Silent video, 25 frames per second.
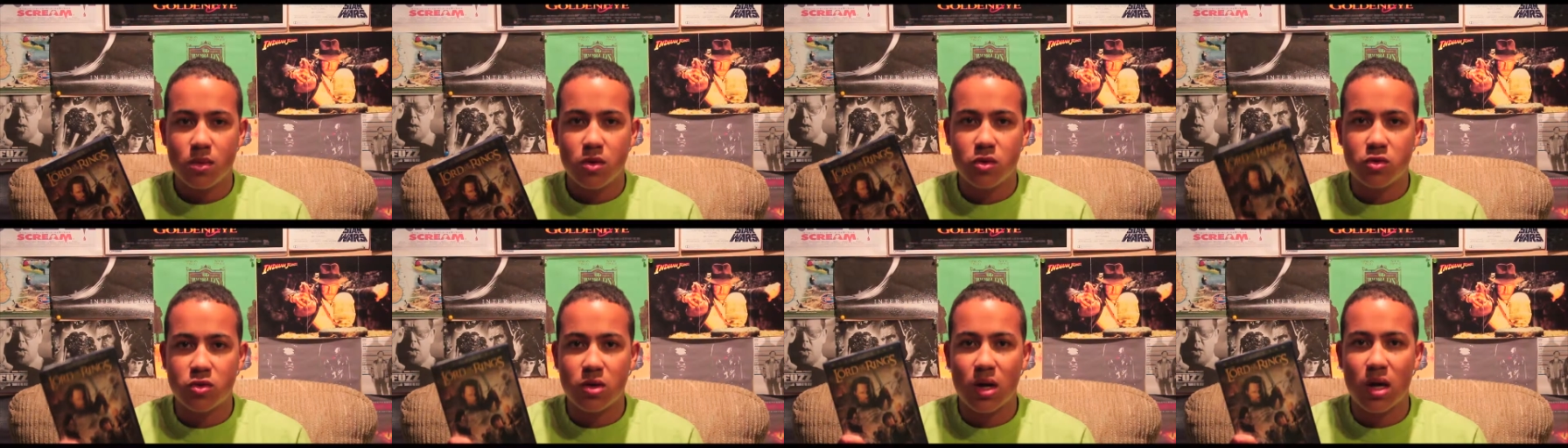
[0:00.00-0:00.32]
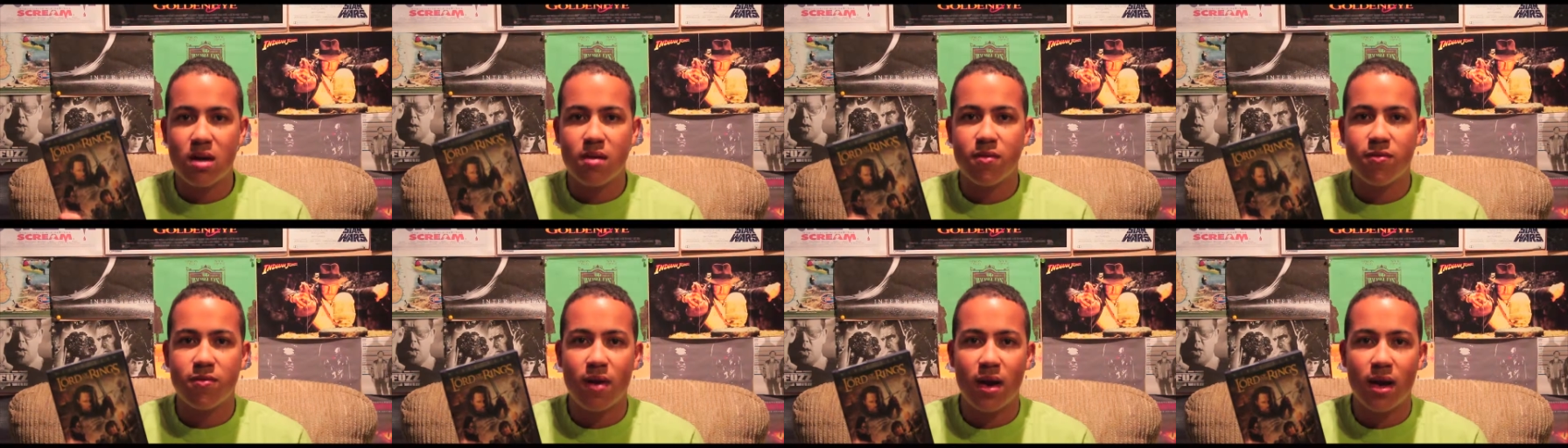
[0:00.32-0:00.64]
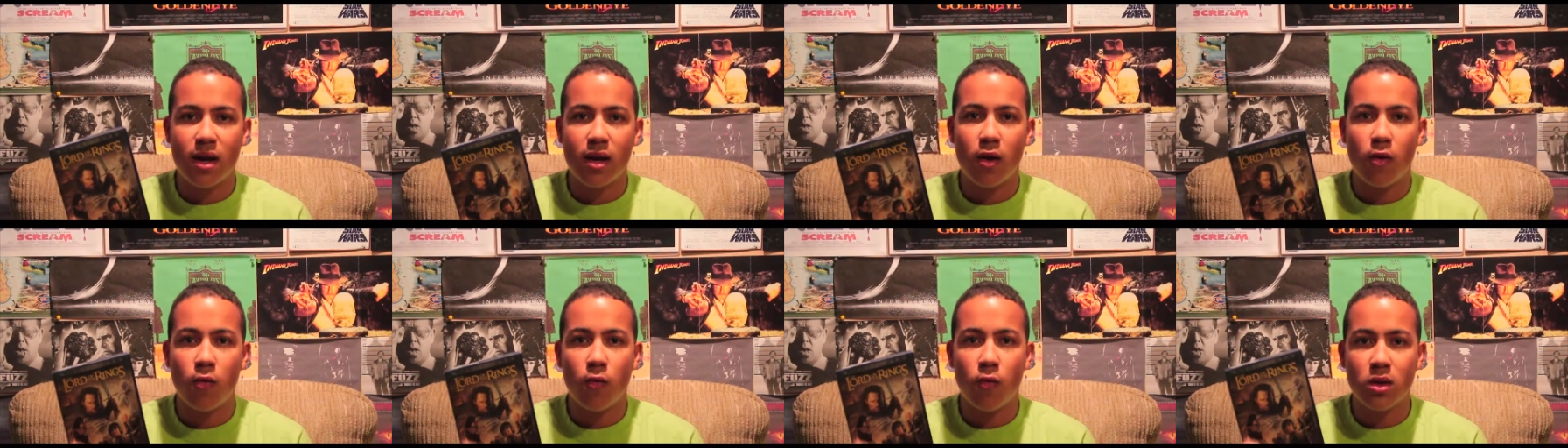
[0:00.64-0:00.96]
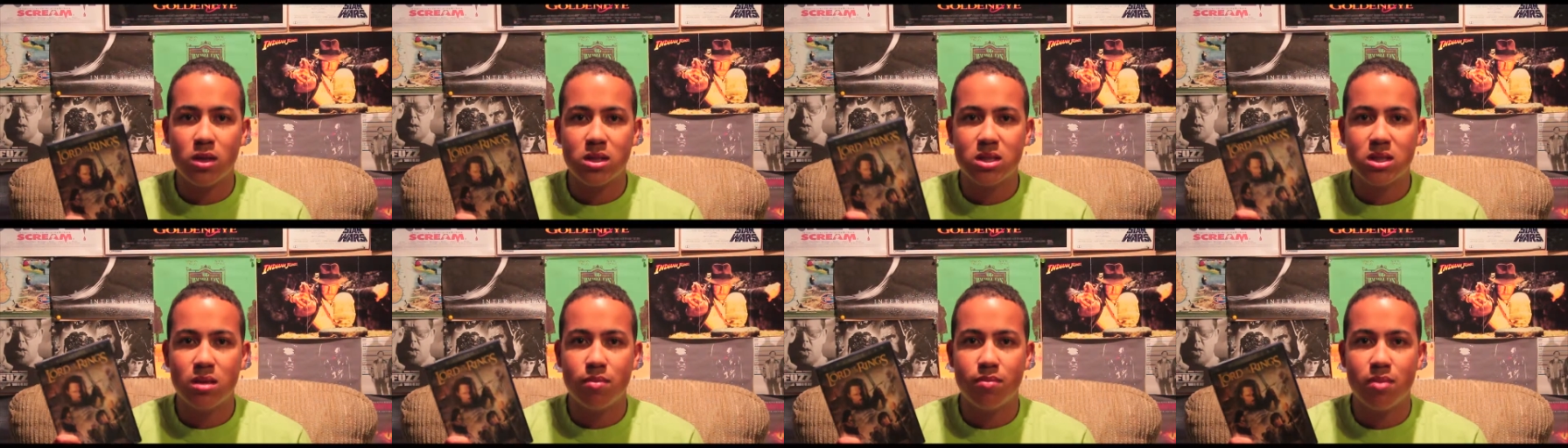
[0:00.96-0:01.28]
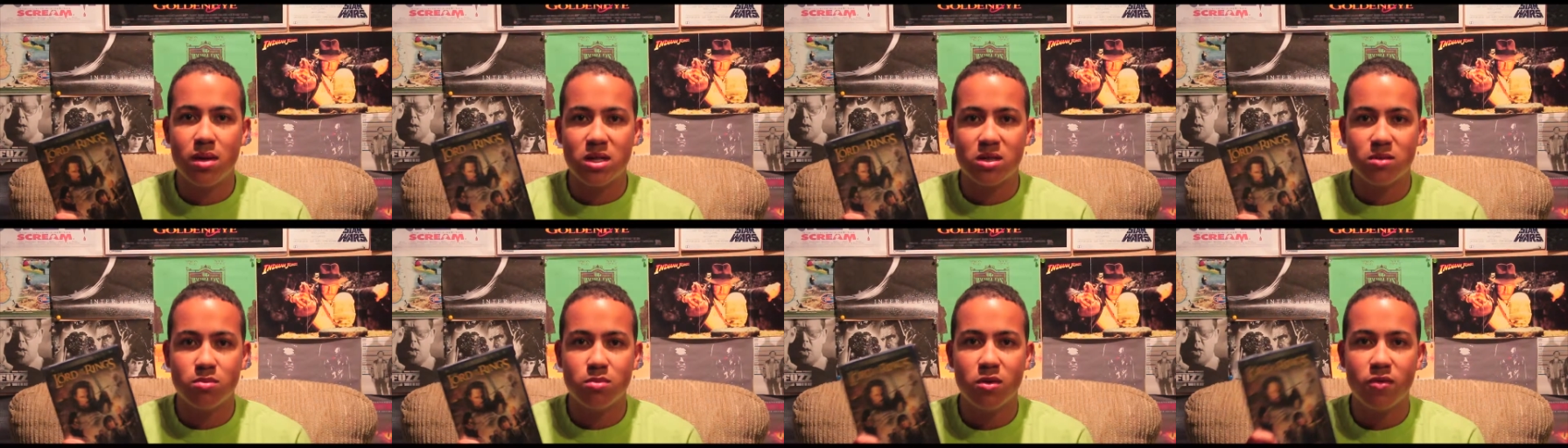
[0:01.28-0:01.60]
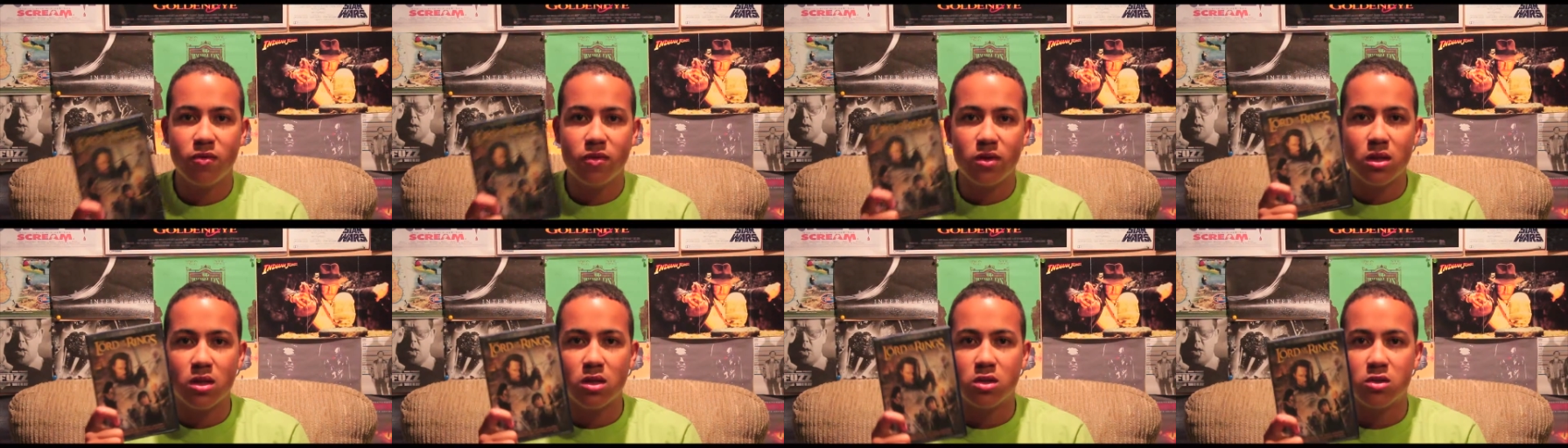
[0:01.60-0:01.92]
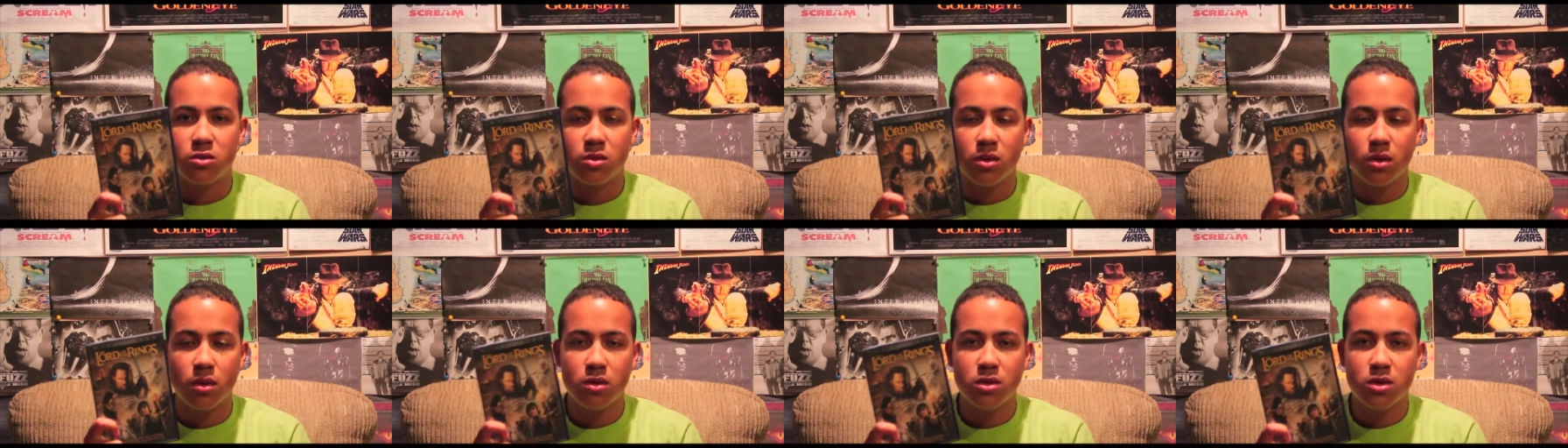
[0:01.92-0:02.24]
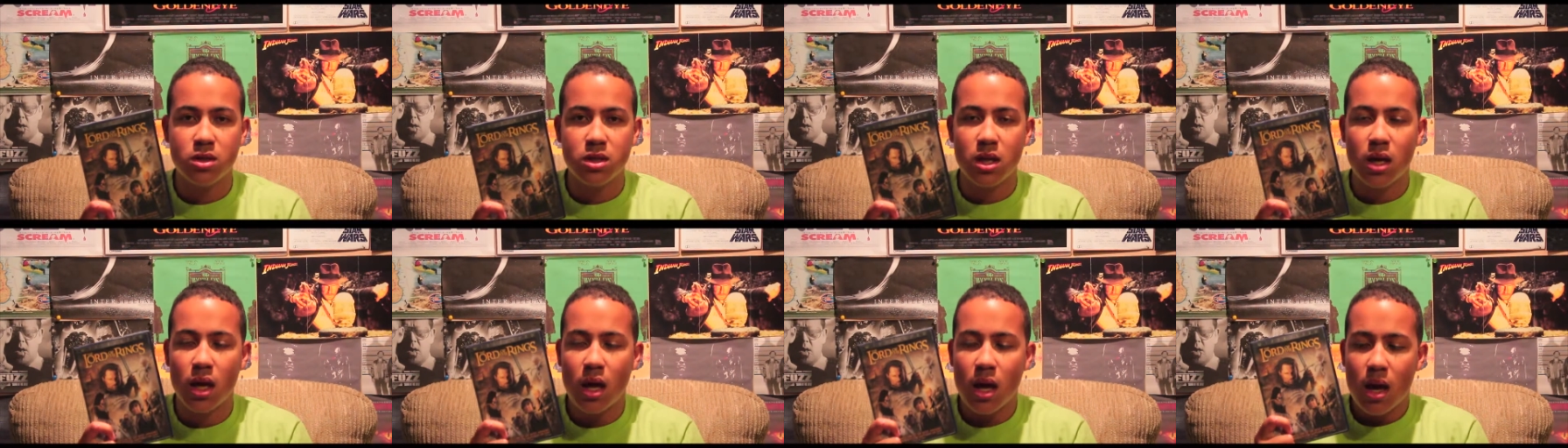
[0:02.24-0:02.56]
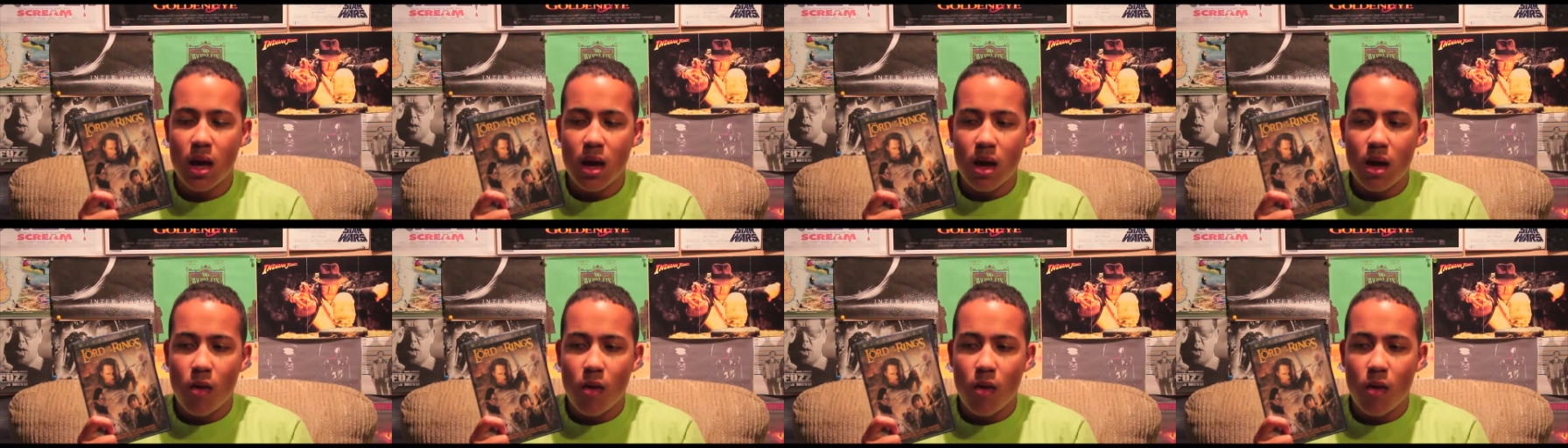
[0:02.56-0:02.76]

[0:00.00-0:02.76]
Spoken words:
You're trying to find out what's the best movie in the trilogy.